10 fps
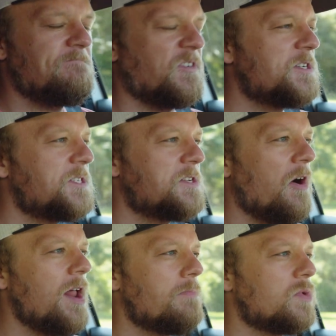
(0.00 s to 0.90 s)
First
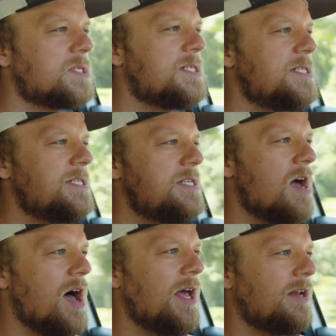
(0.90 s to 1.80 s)
startup was
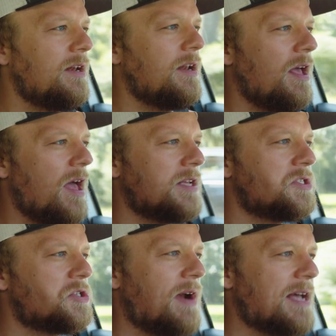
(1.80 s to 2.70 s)
not as
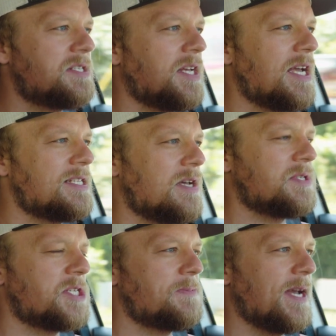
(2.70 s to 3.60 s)
drastic as I was
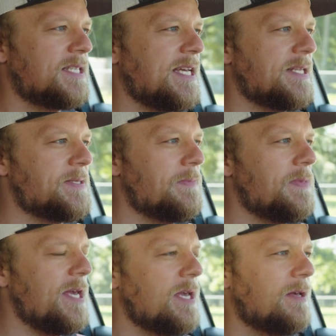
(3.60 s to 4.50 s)
expecting it to
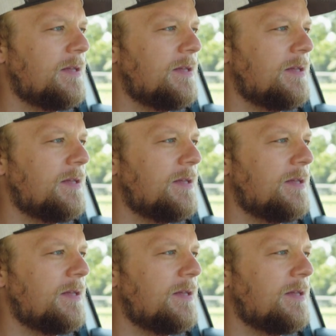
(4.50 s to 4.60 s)
be,